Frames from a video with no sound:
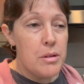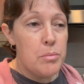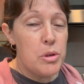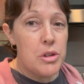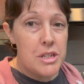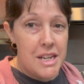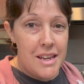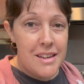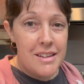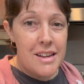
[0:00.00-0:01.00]

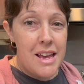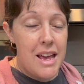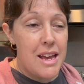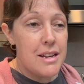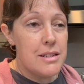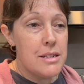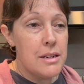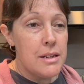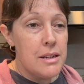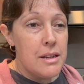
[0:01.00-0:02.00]
beauty, and
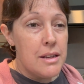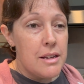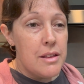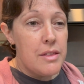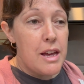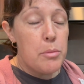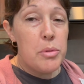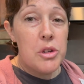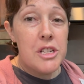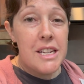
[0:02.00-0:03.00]
that
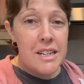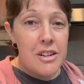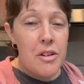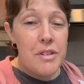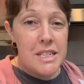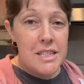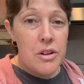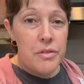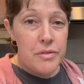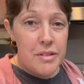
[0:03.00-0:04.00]
beauty in and of
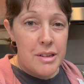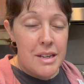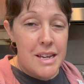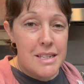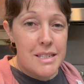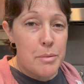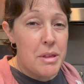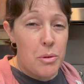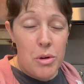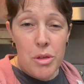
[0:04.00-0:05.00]
itself is
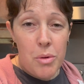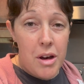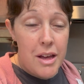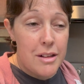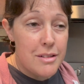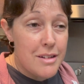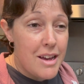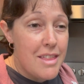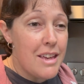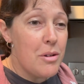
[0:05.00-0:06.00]
something worthwhile. I
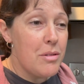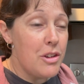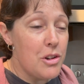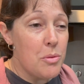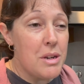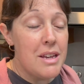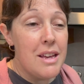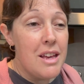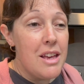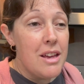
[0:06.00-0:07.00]
think, you know,
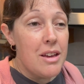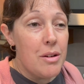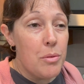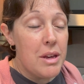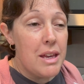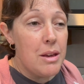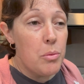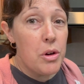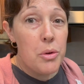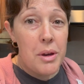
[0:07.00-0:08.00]
we
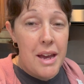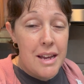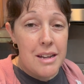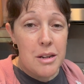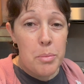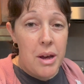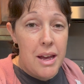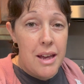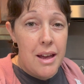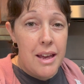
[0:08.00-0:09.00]
were created
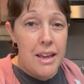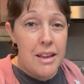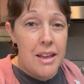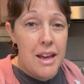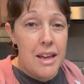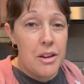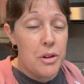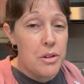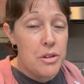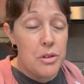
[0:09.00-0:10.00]
by a God